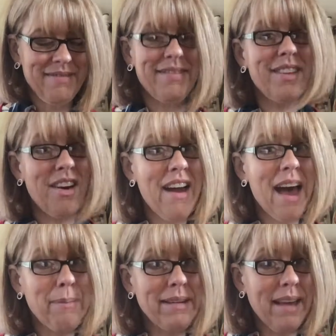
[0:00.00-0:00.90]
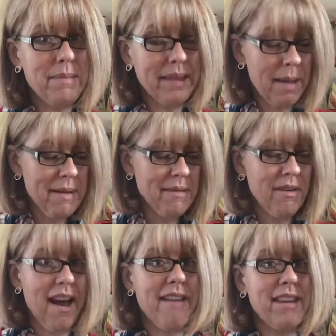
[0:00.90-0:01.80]
There are happy times coming
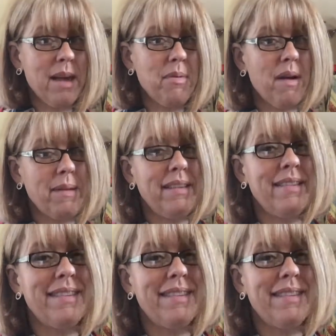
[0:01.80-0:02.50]
for Ivan, I promise.